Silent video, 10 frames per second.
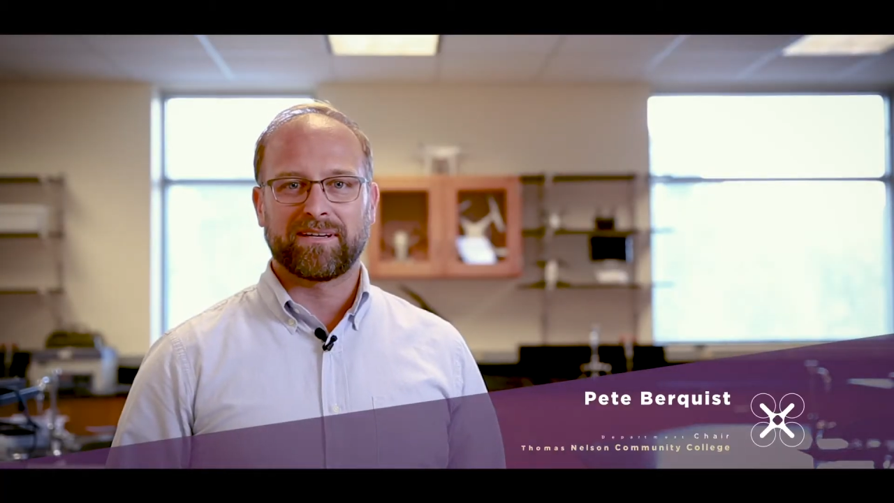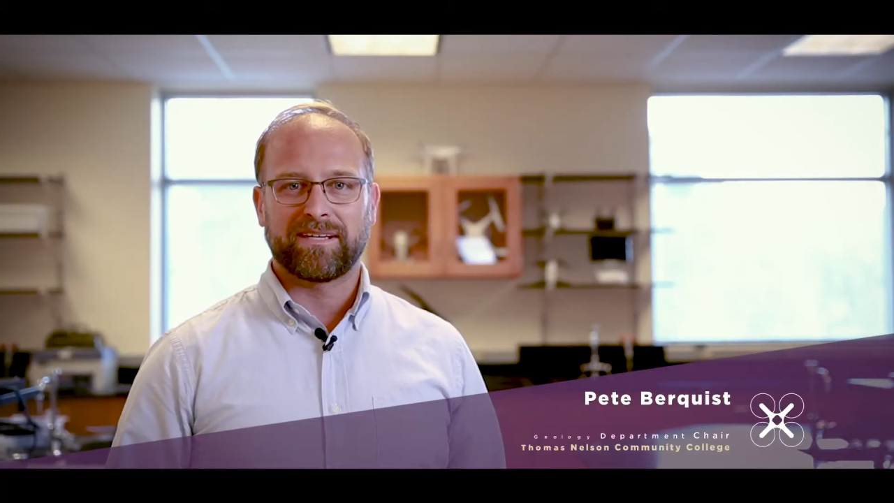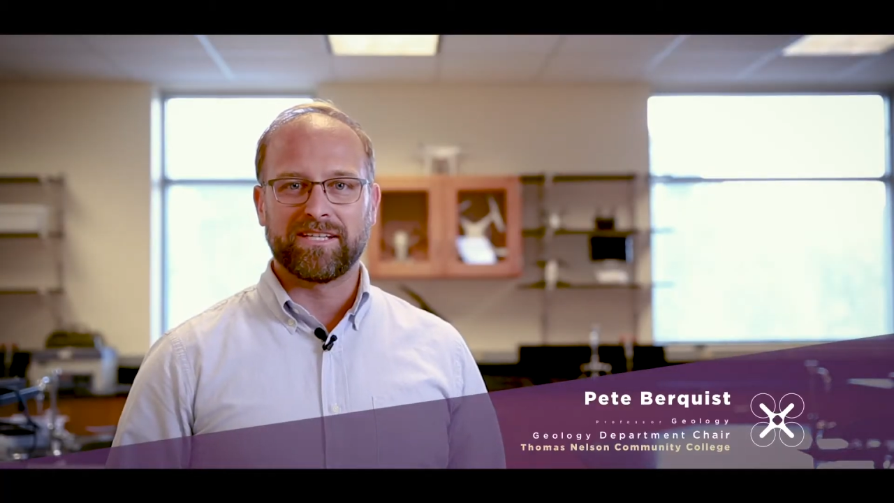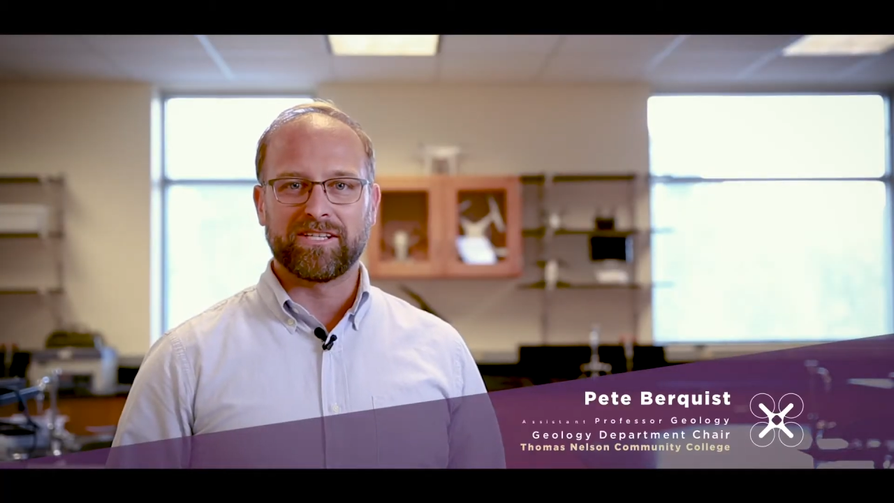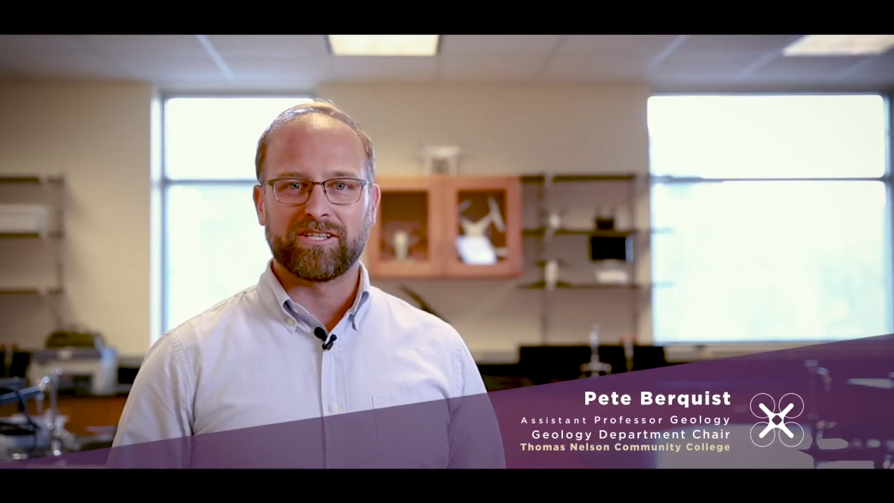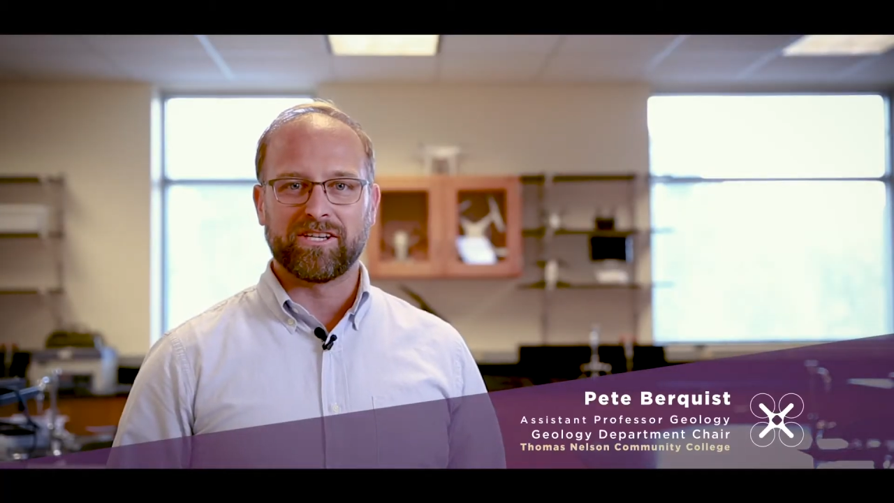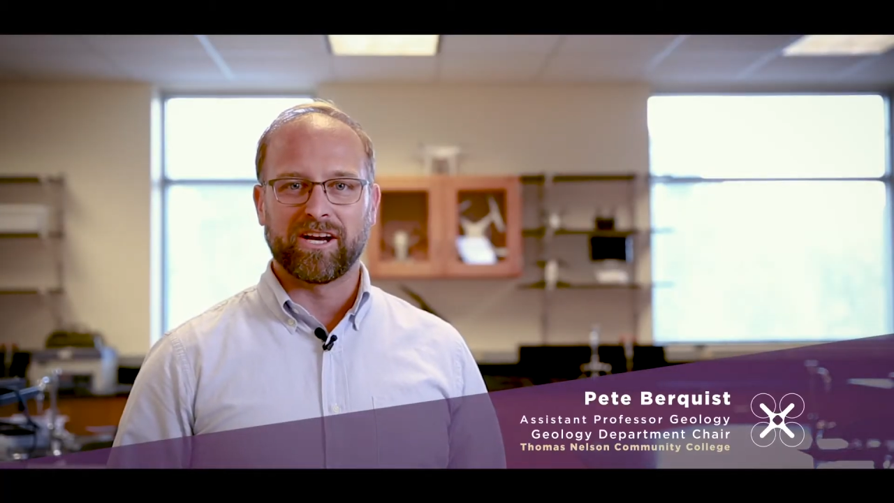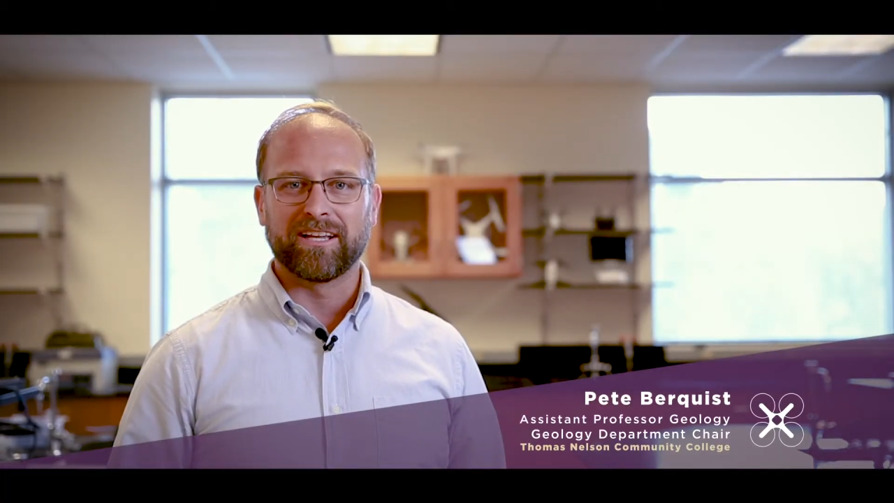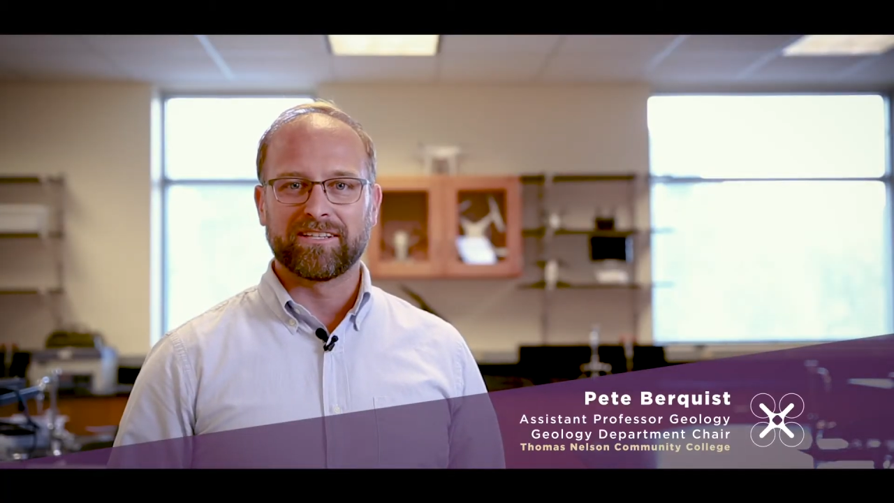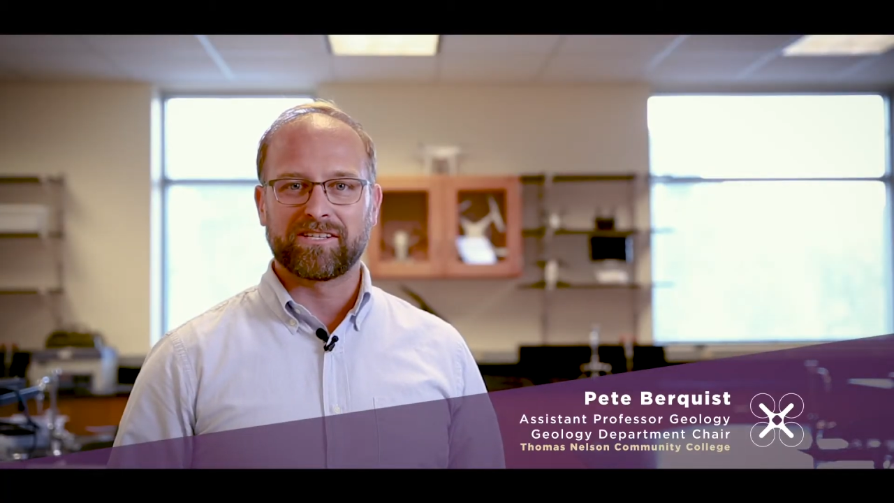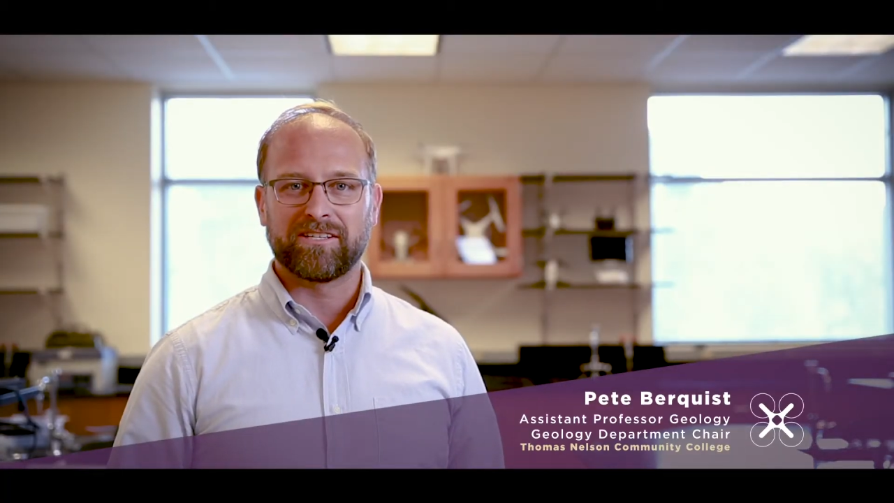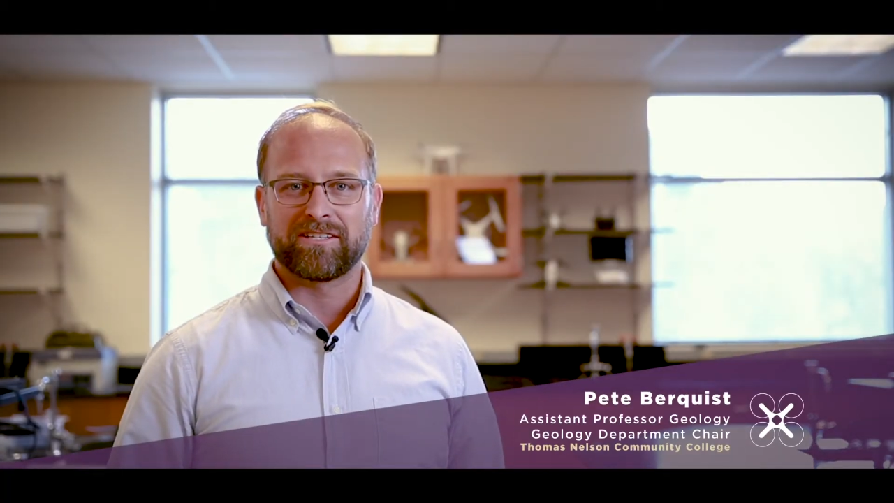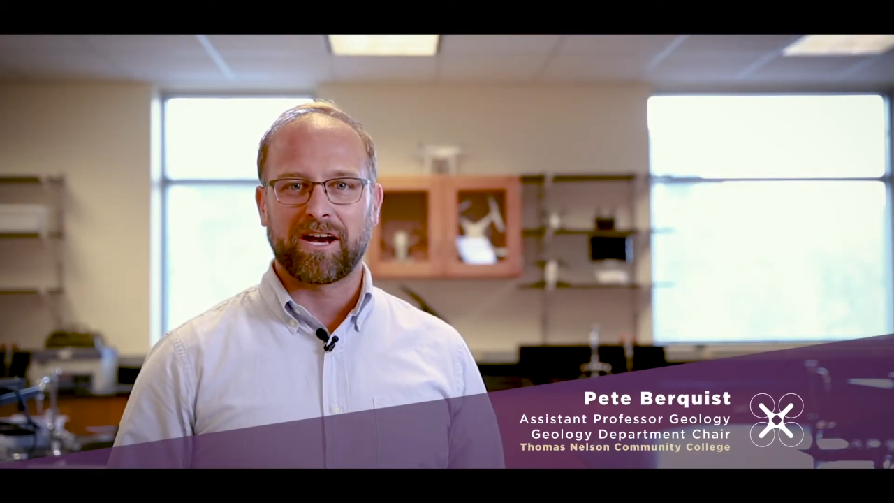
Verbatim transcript: I teach geology at